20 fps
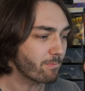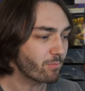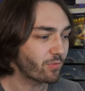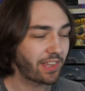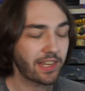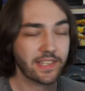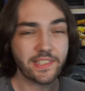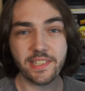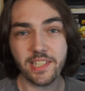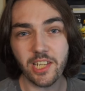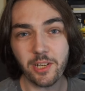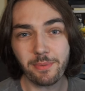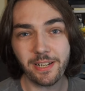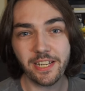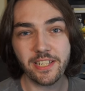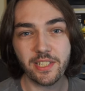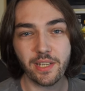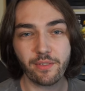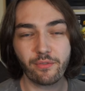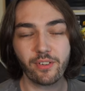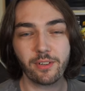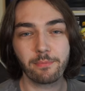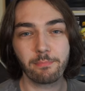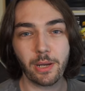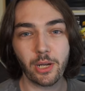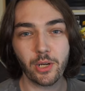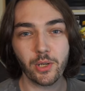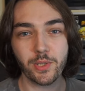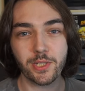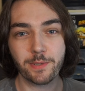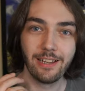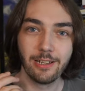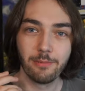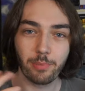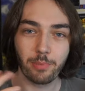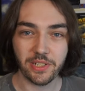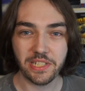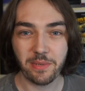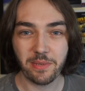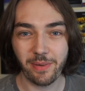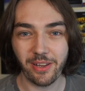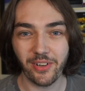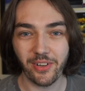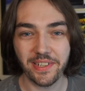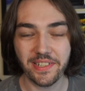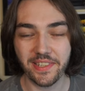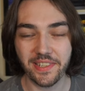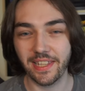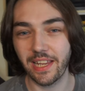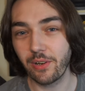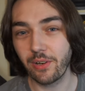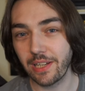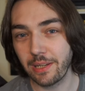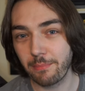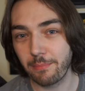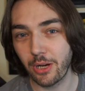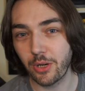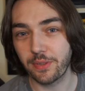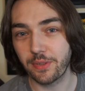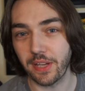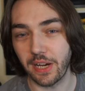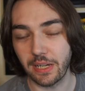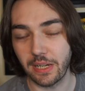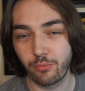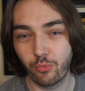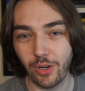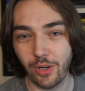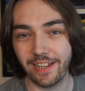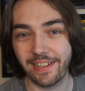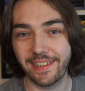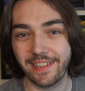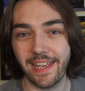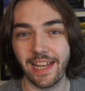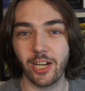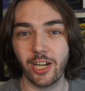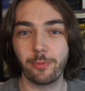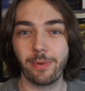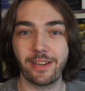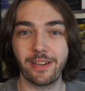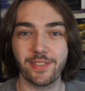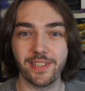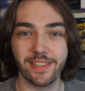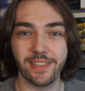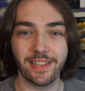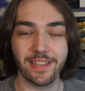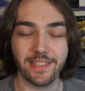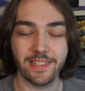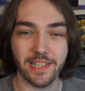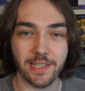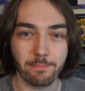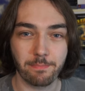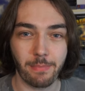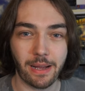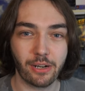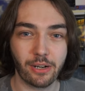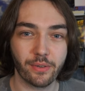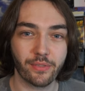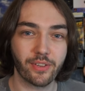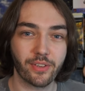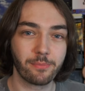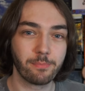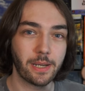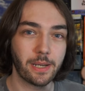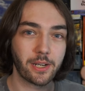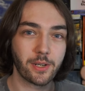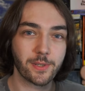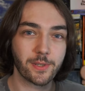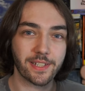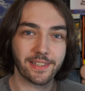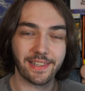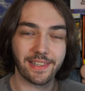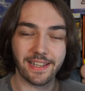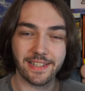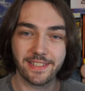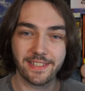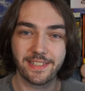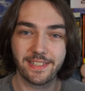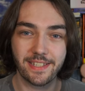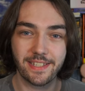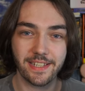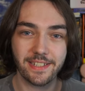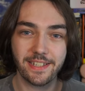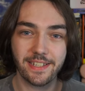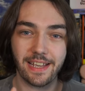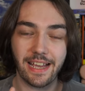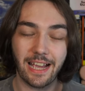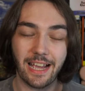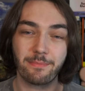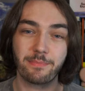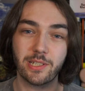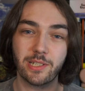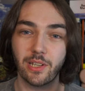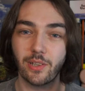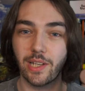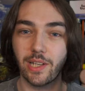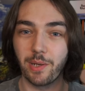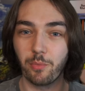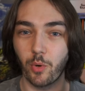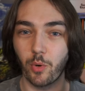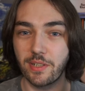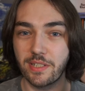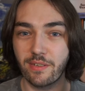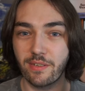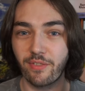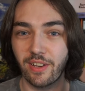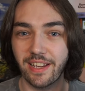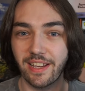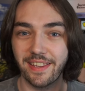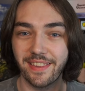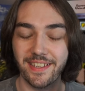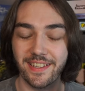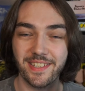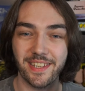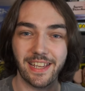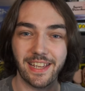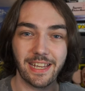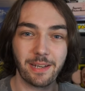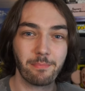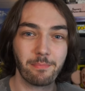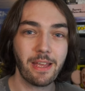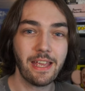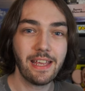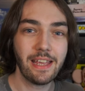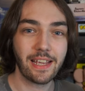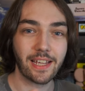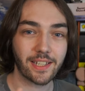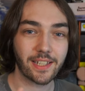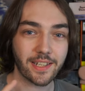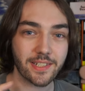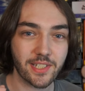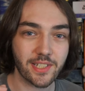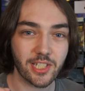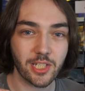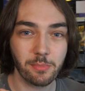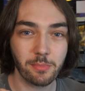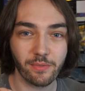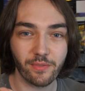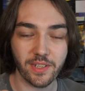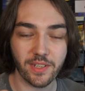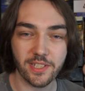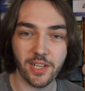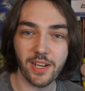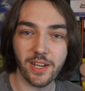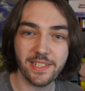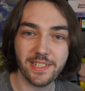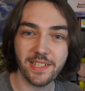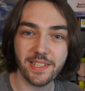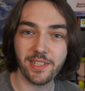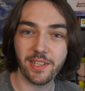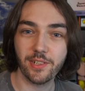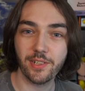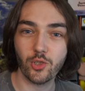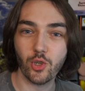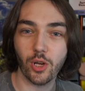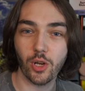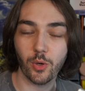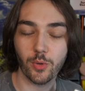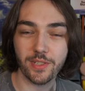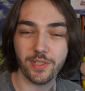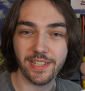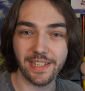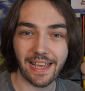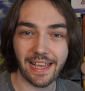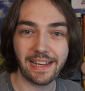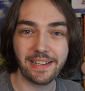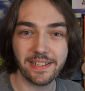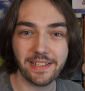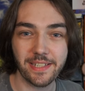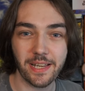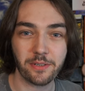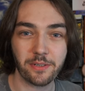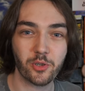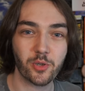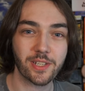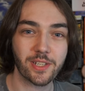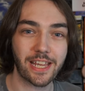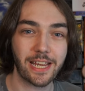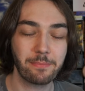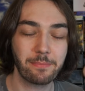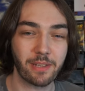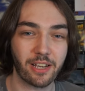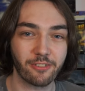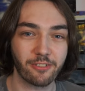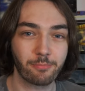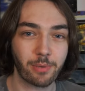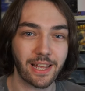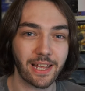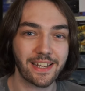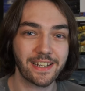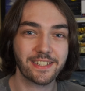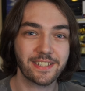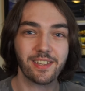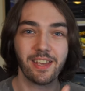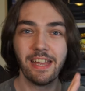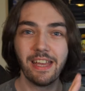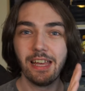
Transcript: There's so many different modes, but to be honest, the only mode that I really care about in this is Marathon mode, and they did it absolutely wonderfully in this game. It has some of the tightest controls in any Tetris game that I've played,